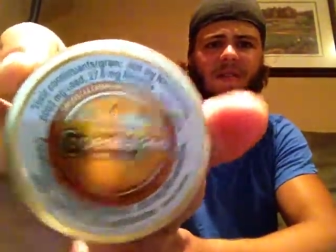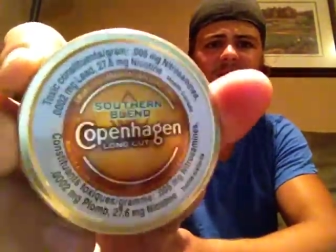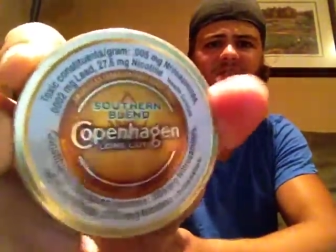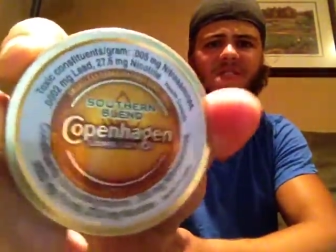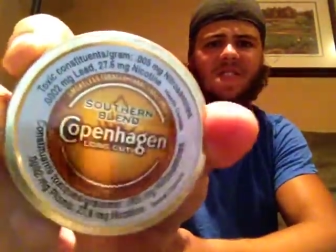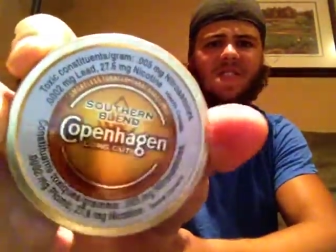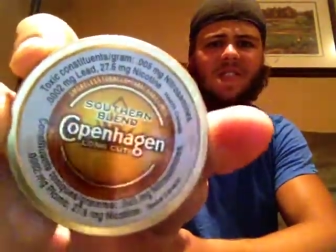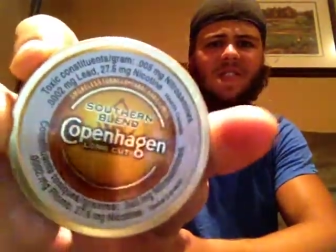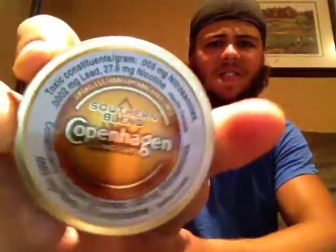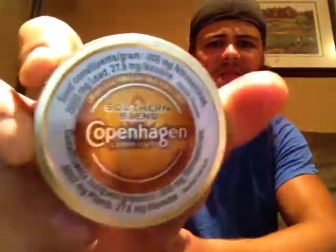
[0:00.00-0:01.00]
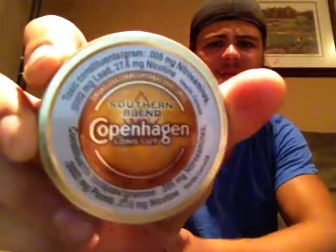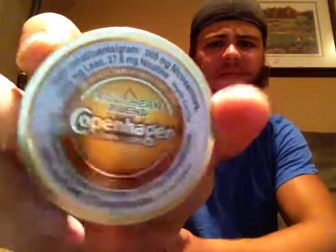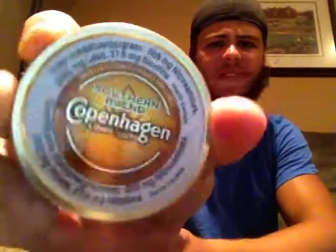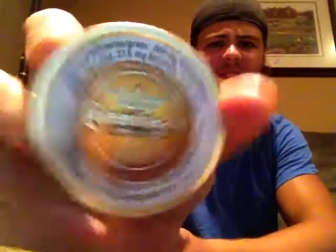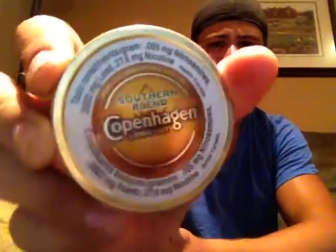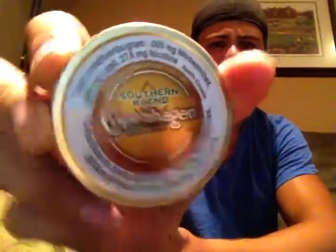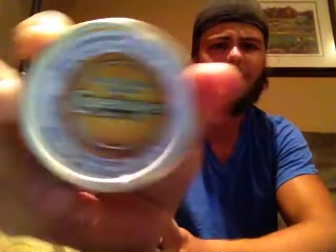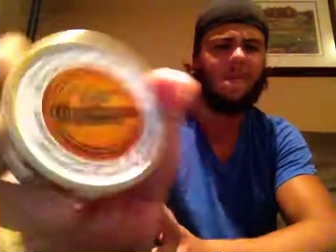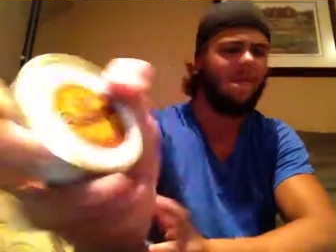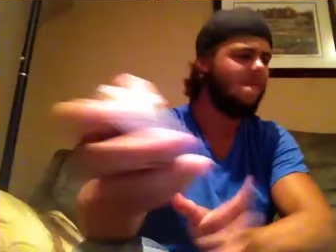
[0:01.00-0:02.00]
what's in it that fucks you up.
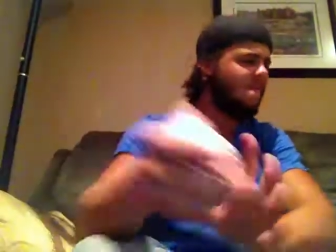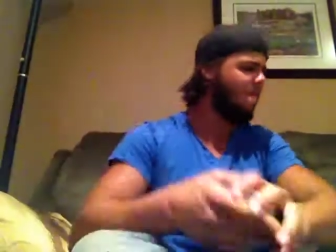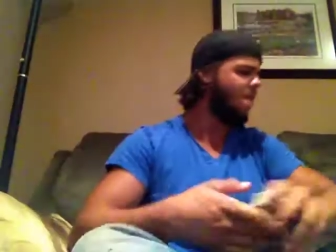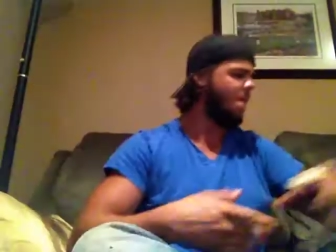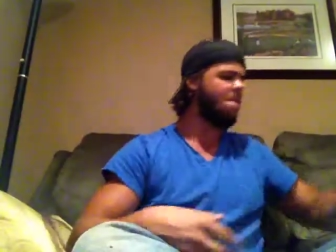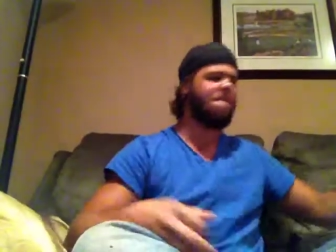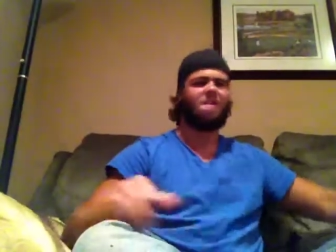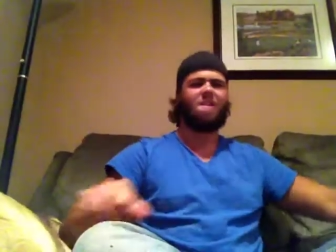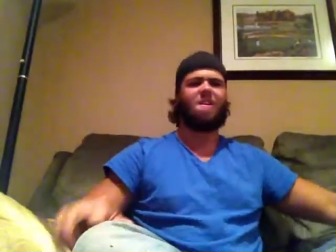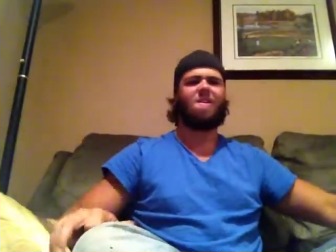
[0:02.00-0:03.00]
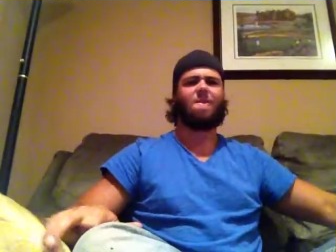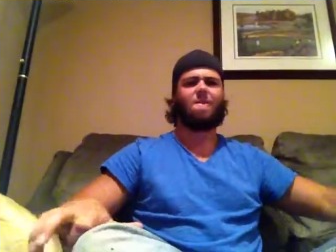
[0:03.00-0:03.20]
Well, fuck that.